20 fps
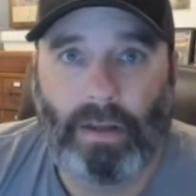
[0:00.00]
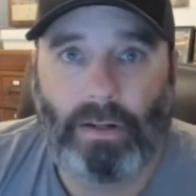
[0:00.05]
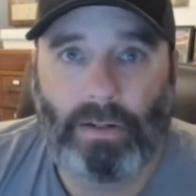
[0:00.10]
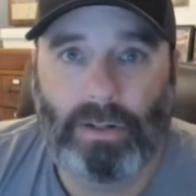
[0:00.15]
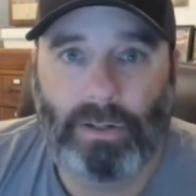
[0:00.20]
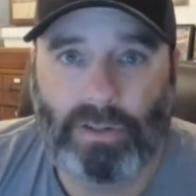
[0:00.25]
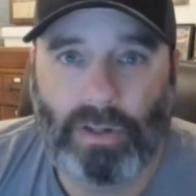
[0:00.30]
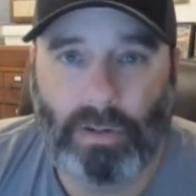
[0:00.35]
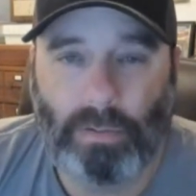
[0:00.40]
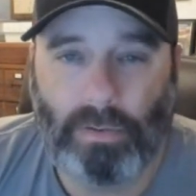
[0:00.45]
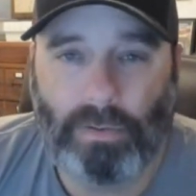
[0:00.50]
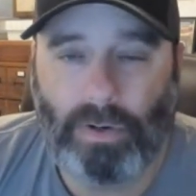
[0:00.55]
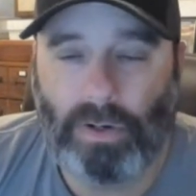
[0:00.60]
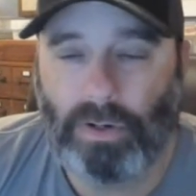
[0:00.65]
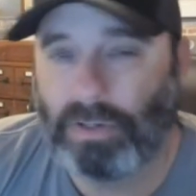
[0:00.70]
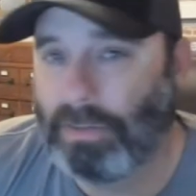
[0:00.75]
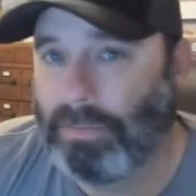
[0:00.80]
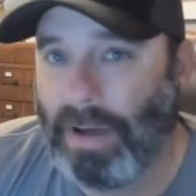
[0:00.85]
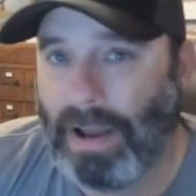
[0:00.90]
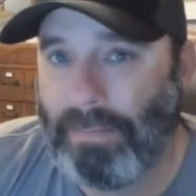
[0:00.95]
to some of
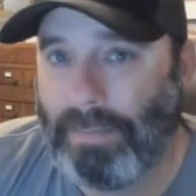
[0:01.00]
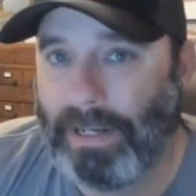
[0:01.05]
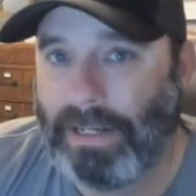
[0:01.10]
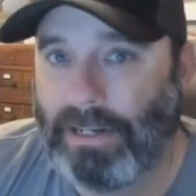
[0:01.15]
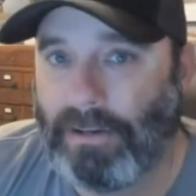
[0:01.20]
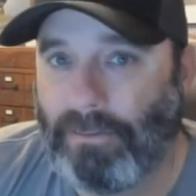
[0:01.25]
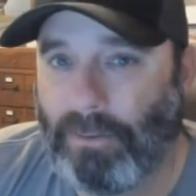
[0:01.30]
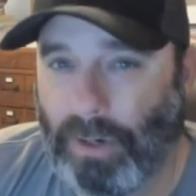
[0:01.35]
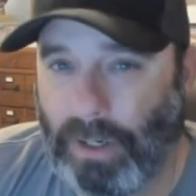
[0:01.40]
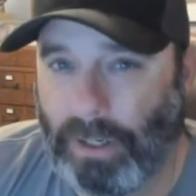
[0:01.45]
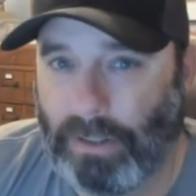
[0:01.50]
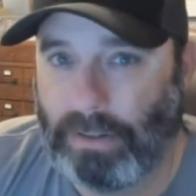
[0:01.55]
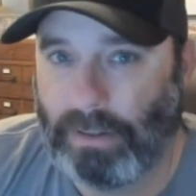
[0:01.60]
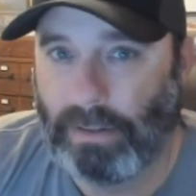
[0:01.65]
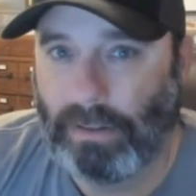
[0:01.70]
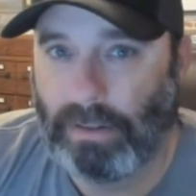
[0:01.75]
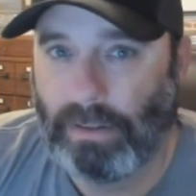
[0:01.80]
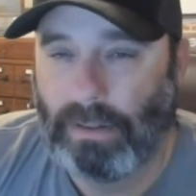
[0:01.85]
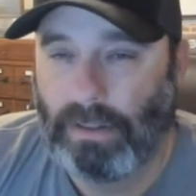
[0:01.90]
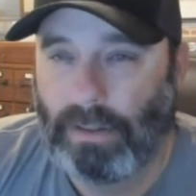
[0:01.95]
yours. It might be different.
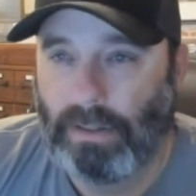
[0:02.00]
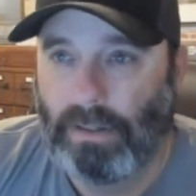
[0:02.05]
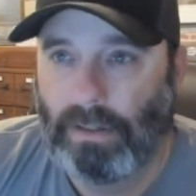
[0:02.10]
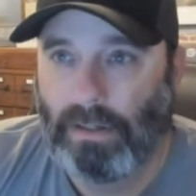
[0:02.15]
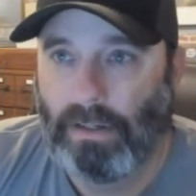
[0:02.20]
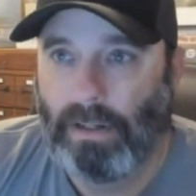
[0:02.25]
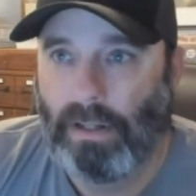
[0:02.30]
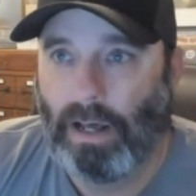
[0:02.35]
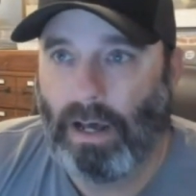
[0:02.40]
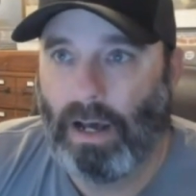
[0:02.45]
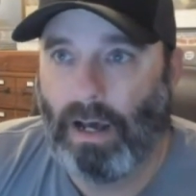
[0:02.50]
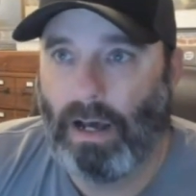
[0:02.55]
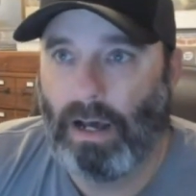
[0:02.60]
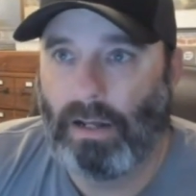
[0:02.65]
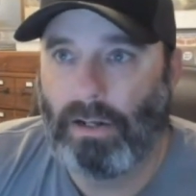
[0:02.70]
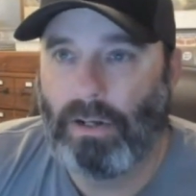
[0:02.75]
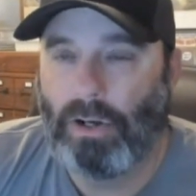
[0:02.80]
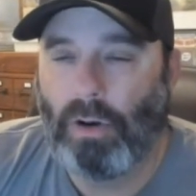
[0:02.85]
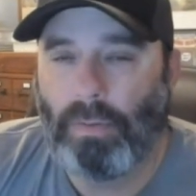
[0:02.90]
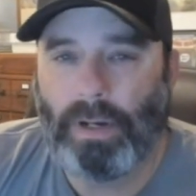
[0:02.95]

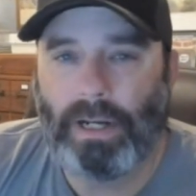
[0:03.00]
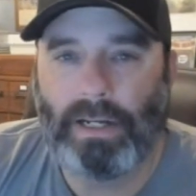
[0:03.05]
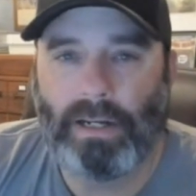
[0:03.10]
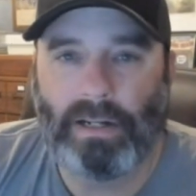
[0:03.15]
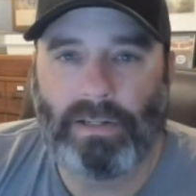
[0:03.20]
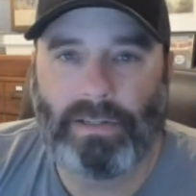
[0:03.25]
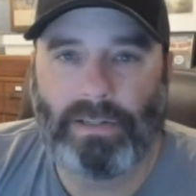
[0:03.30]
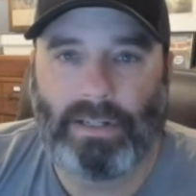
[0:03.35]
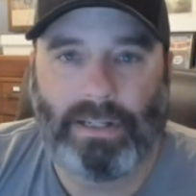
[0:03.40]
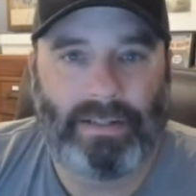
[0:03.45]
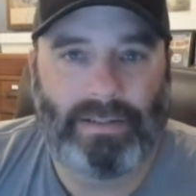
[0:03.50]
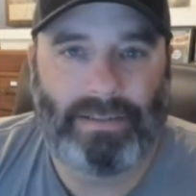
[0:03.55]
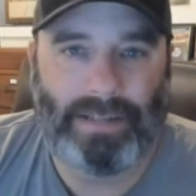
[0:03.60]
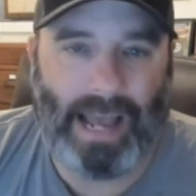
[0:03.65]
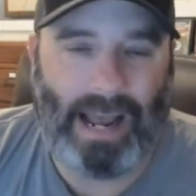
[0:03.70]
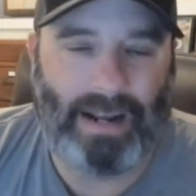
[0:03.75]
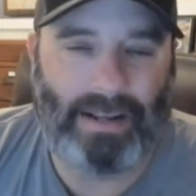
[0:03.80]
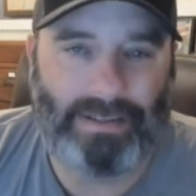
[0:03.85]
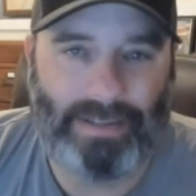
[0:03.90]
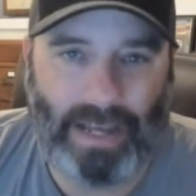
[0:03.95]
Nobody does the
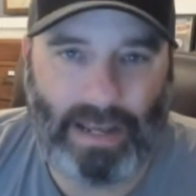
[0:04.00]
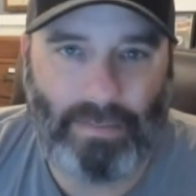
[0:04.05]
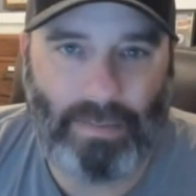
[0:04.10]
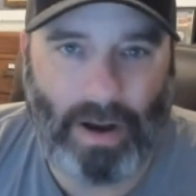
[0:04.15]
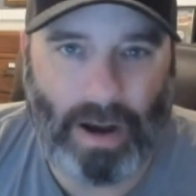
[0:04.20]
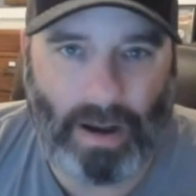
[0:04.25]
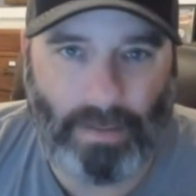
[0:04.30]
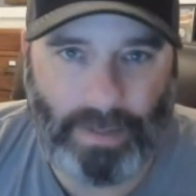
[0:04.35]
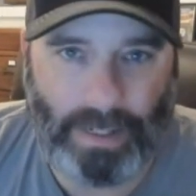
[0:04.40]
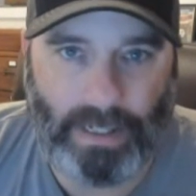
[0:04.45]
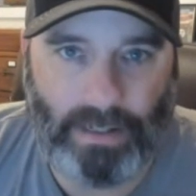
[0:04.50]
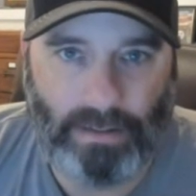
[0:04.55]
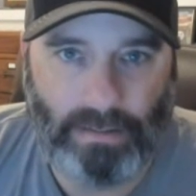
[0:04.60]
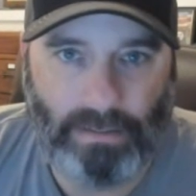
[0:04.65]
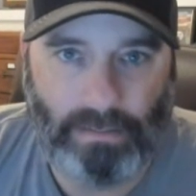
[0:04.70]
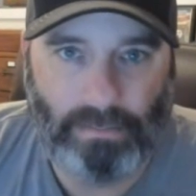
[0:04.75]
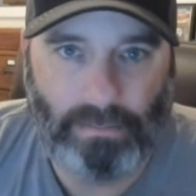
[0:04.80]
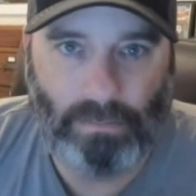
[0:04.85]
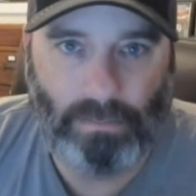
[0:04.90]
exact same hobby.